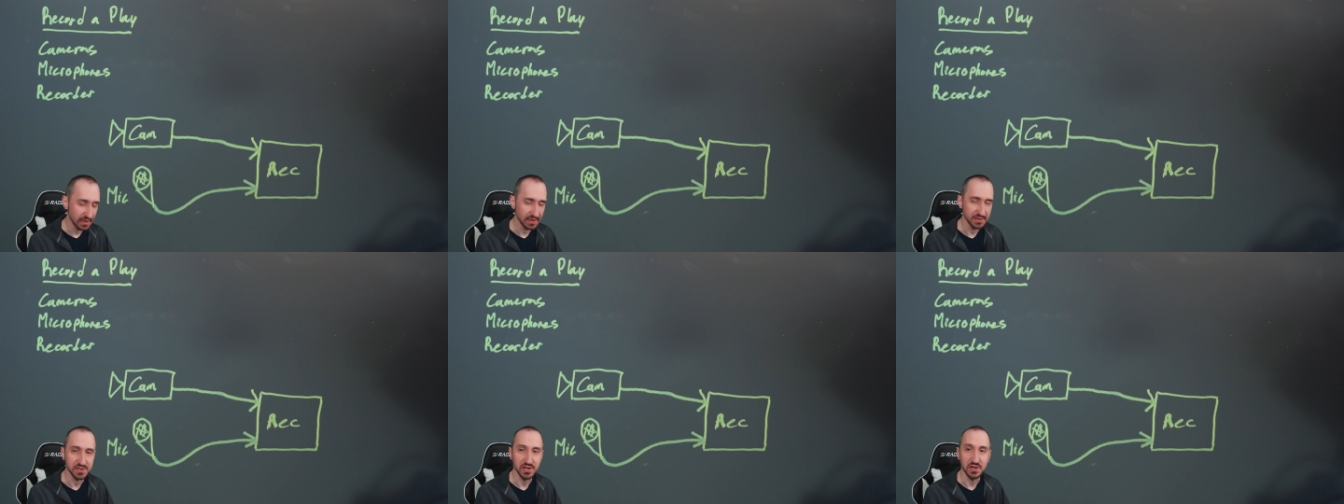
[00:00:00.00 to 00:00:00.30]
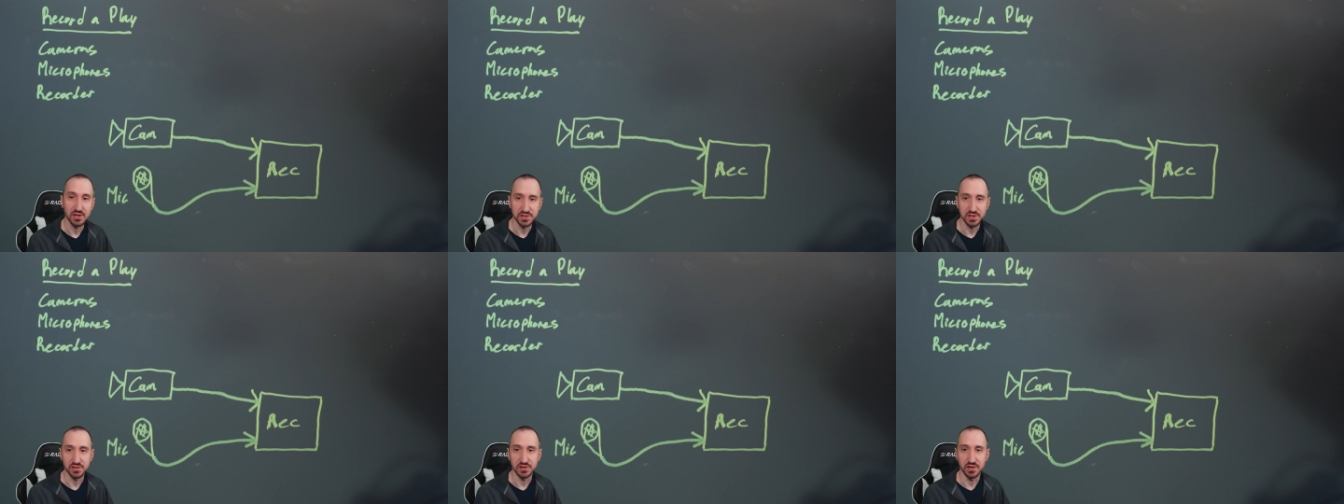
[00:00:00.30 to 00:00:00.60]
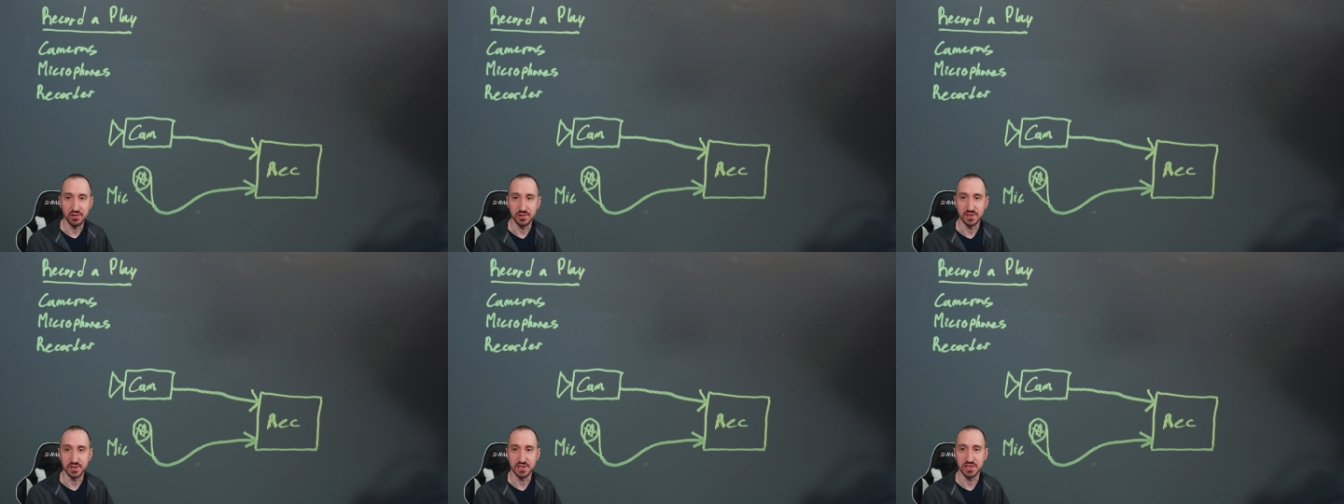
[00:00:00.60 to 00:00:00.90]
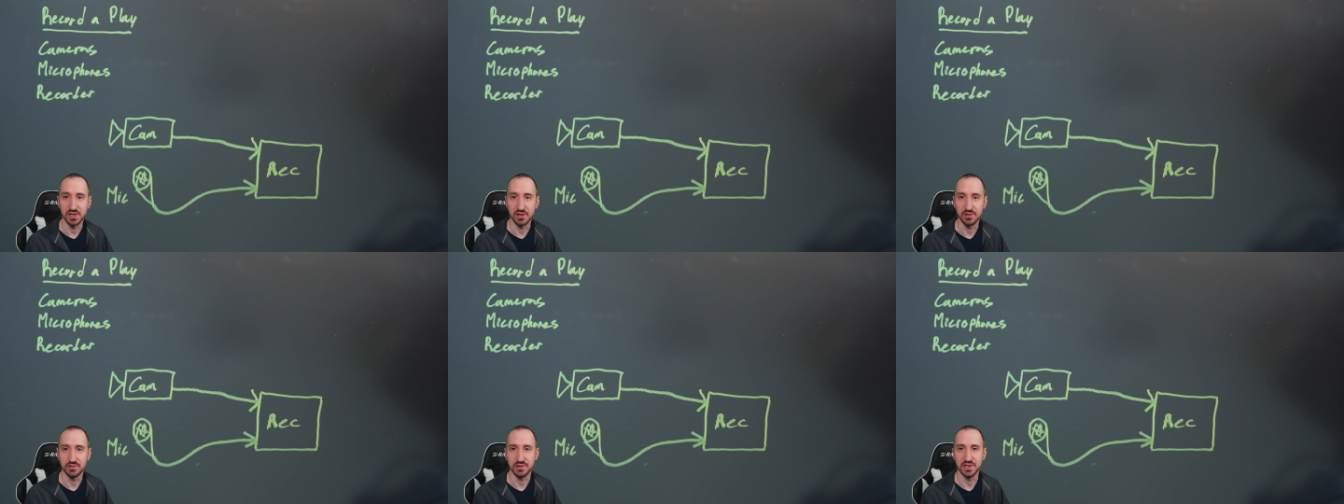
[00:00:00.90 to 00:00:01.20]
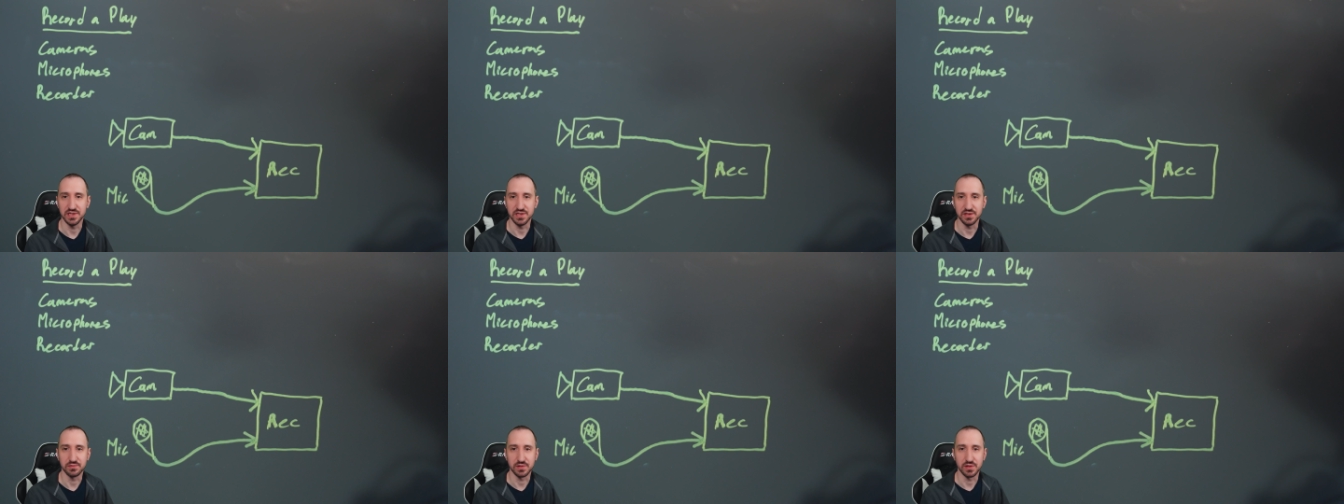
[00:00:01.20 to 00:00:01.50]
it's also going to go
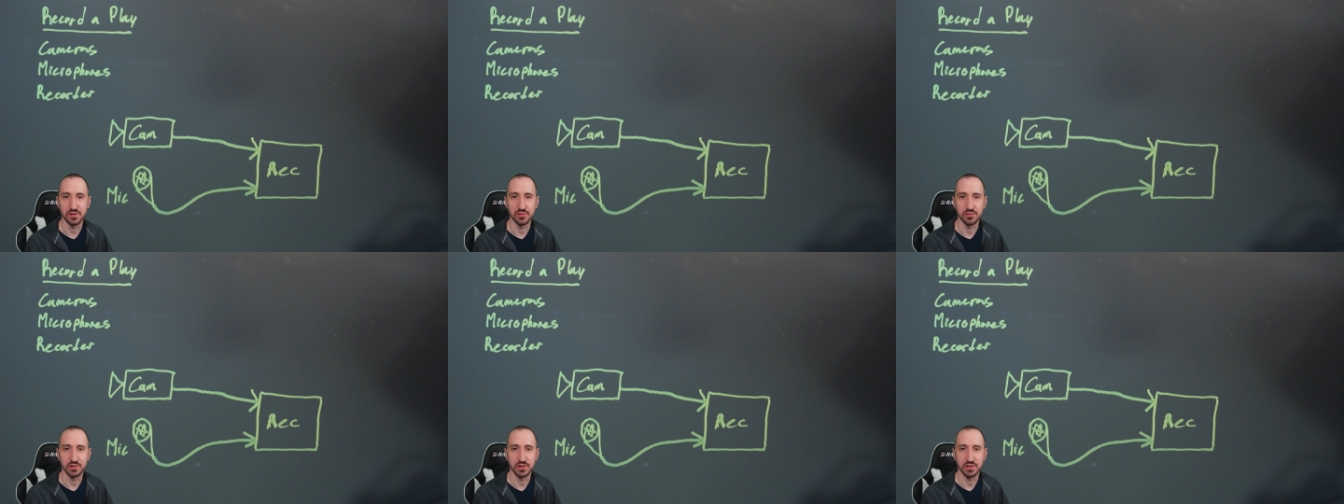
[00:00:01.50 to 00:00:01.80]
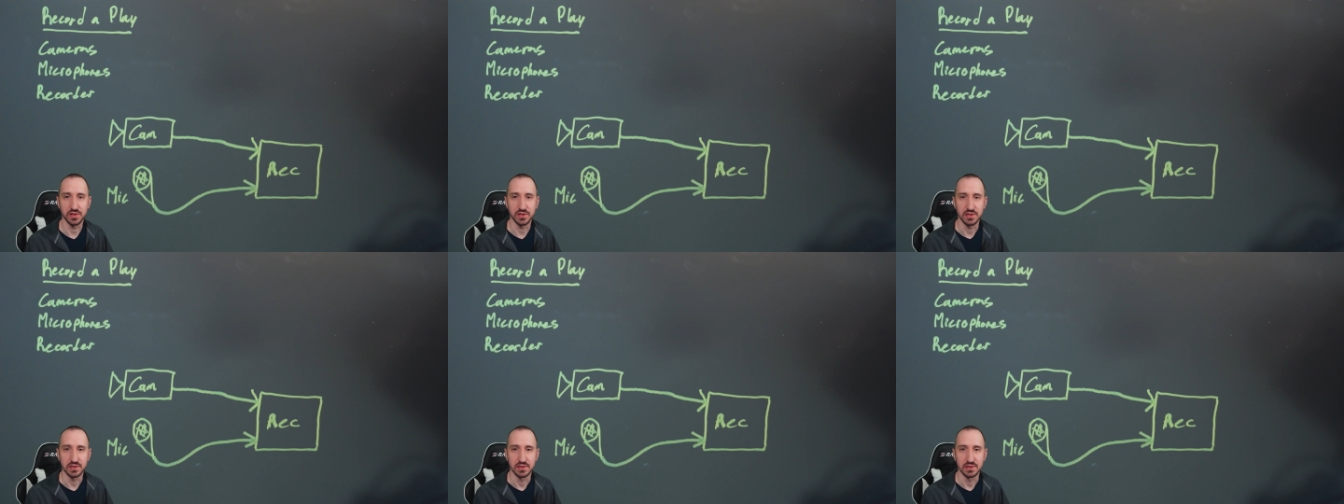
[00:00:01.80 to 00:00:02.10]
into the recorder.